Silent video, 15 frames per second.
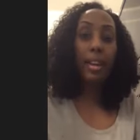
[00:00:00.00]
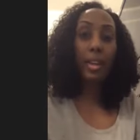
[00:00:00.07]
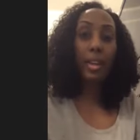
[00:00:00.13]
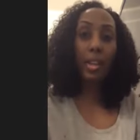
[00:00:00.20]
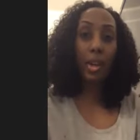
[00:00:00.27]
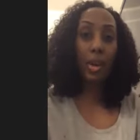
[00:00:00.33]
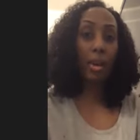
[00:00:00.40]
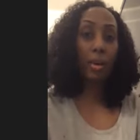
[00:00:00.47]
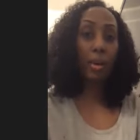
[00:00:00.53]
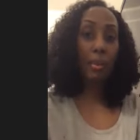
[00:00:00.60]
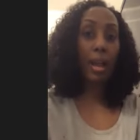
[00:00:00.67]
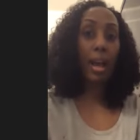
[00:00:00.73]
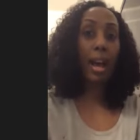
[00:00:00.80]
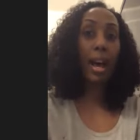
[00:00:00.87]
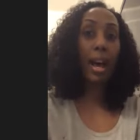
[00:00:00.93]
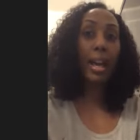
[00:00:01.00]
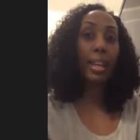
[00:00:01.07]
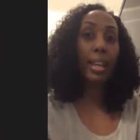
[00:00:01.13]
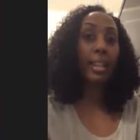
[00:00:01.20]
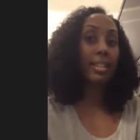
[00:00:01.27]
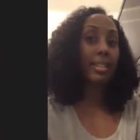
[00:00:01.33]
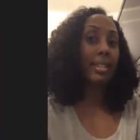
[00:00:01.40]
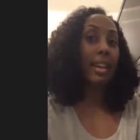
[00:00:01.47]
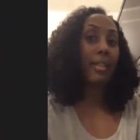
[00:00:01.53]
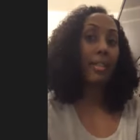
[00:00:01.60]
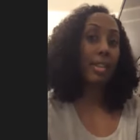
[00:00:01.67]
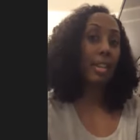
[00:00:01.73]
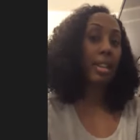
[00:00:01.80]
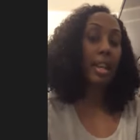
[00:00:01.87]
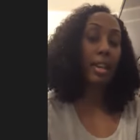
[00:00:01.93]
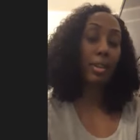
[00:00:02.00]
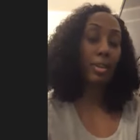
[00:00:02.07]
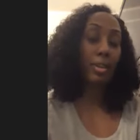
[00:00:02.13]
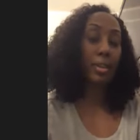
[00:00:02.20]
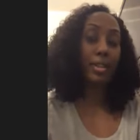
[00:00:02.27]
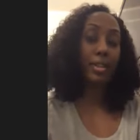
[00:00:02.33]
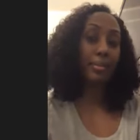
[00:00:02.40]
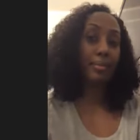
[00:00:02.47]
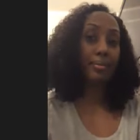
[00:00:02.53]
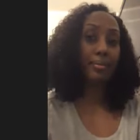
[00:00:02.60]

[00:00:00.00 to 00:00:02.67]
you know, and apply everything that you learn.